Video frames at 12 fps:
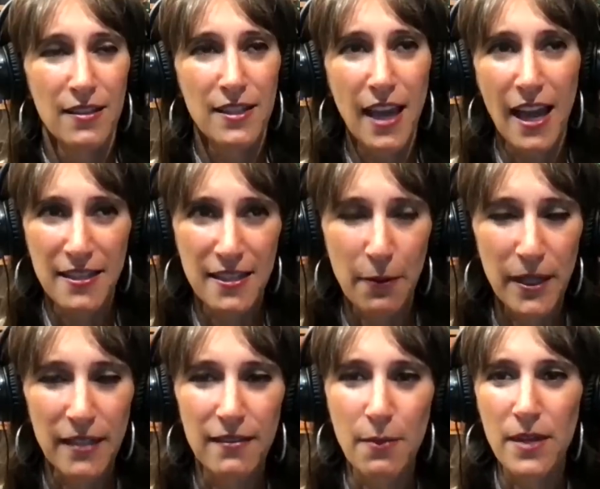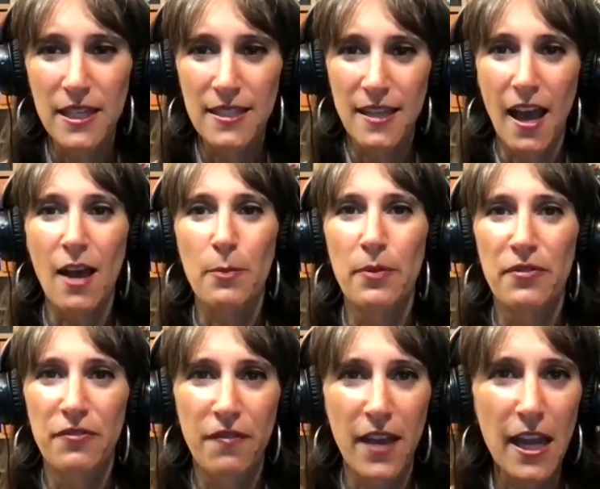Yes, I mean, the mishap,
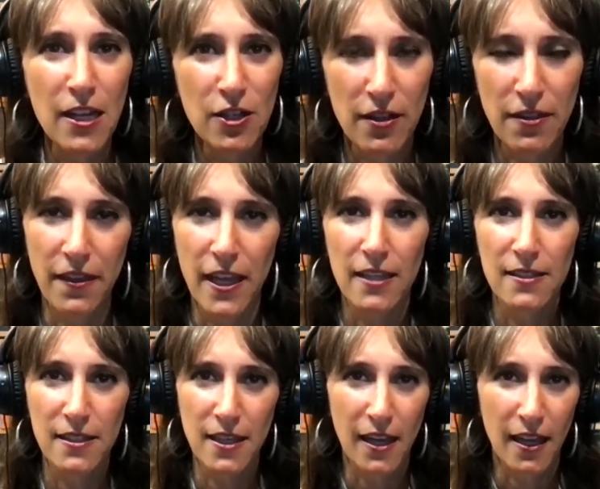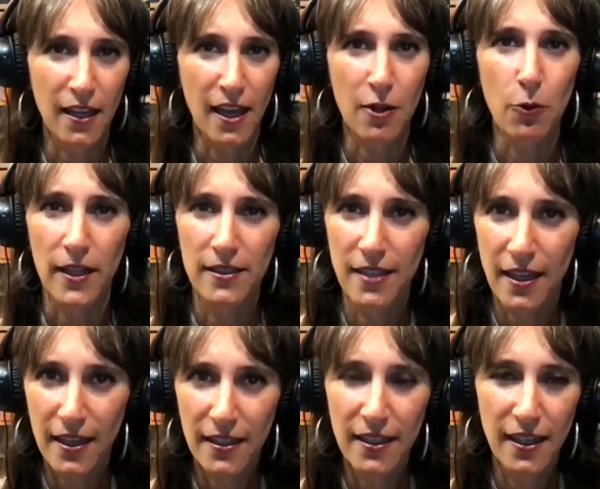failure things, it can get quite
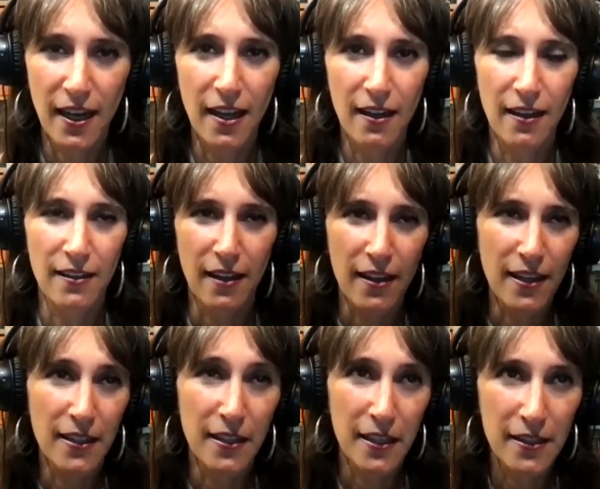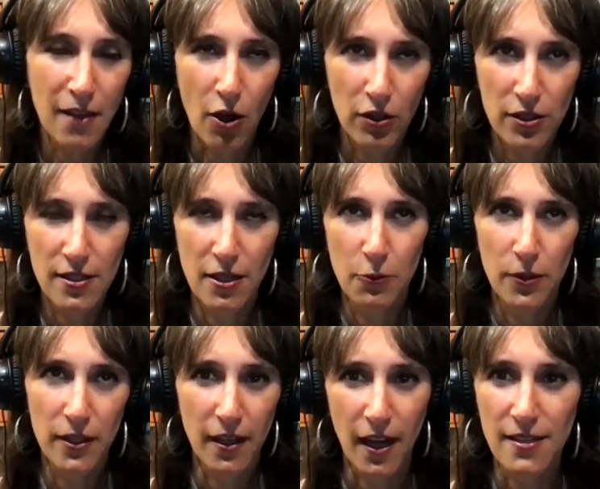technical. And I agree, honestly, with
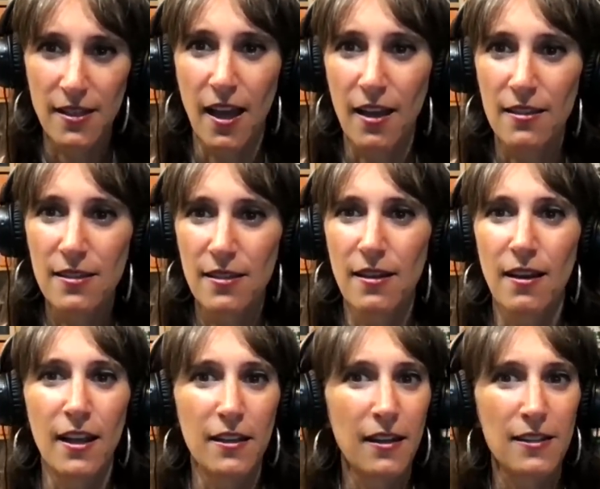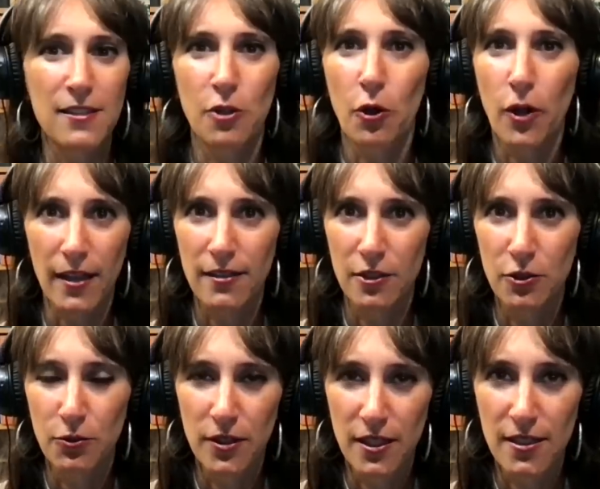the NASA answer. Like, let's not get
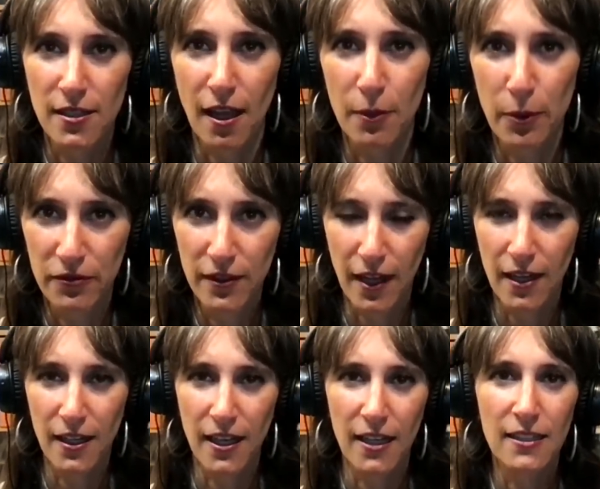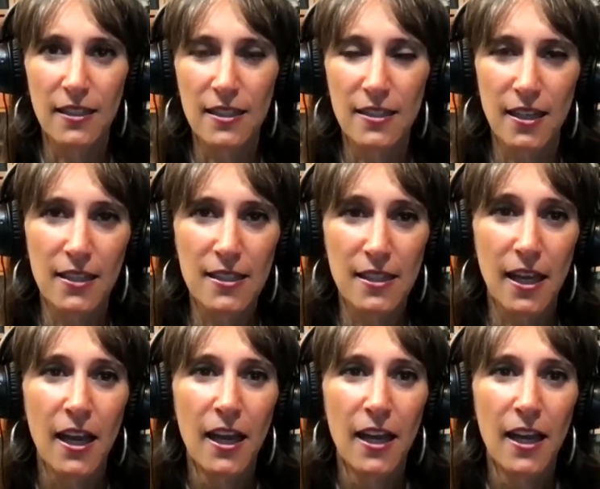into this type of technical details.